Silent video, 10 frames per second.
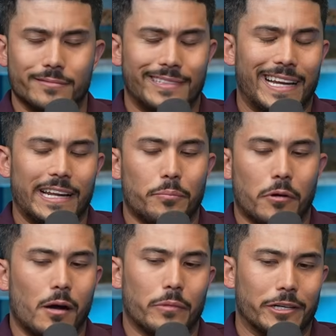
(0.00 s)
That ain't a
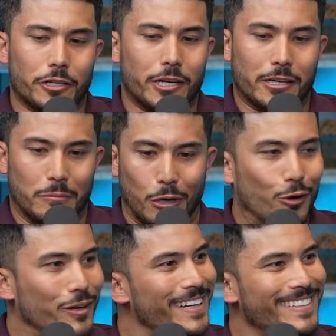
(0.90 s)
problem when you're young and broke.